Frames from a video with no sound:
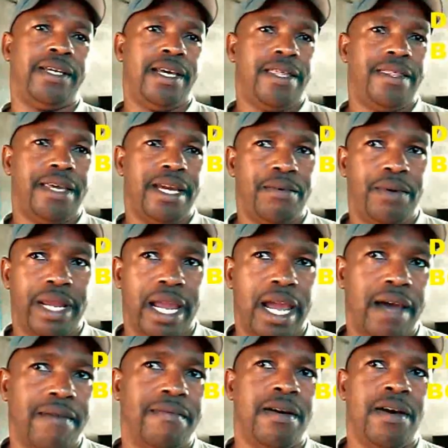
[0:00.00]
Then we have
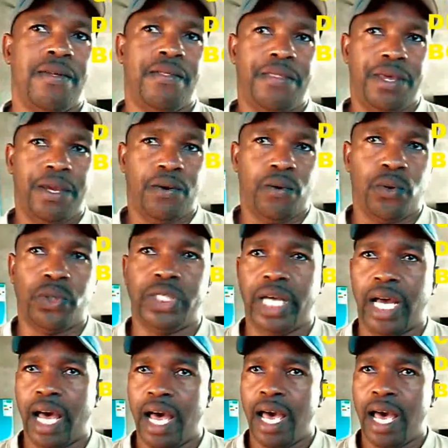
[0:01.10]
the order